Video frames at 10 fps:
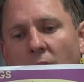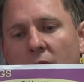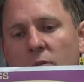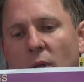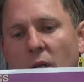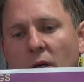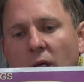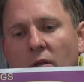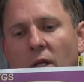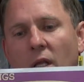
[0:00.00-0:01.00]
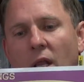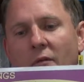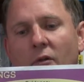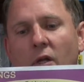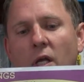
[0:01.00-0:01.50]
as we look at the
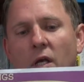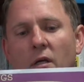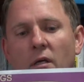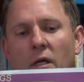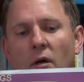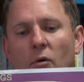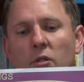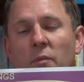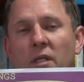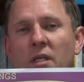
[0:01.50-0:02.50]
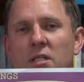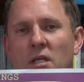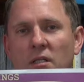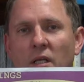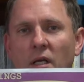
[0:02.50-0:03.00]
level here,
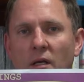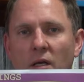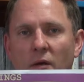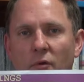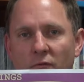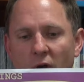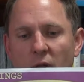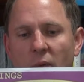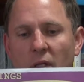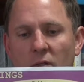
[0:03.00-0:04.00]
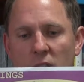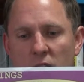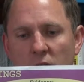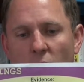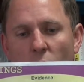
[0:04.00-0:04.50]
automaticity with fundamentals
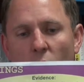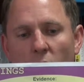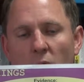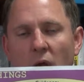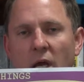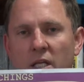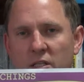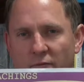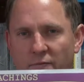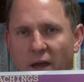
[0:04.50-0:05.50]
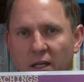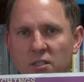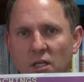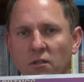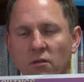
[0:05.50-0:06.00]
is the core. It's a
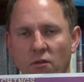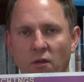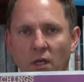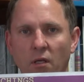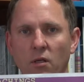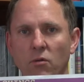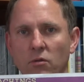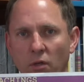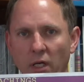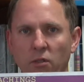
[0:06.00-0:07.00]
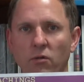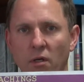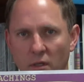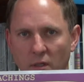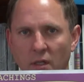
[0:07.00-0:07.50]
fact-centered thing. You try to,
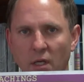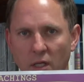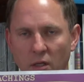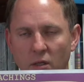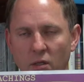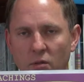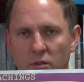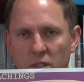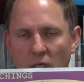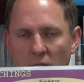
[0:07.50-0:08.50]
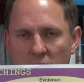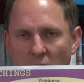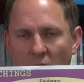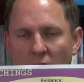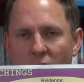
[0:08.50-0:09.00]
you'll see in a
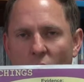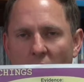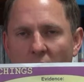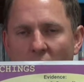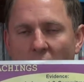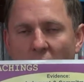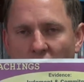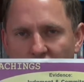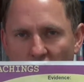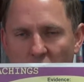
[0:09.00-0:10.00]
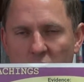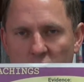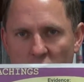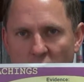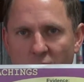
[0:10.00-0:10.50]
second of why. It
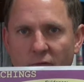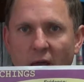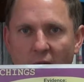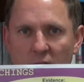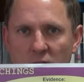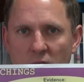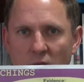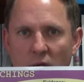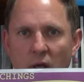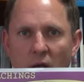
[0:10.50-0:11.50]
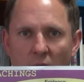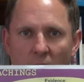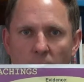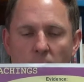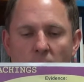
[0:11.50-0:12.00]
focuses on facts.
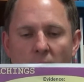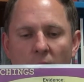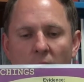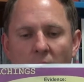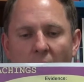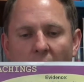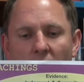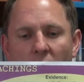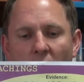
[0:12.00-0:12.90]
And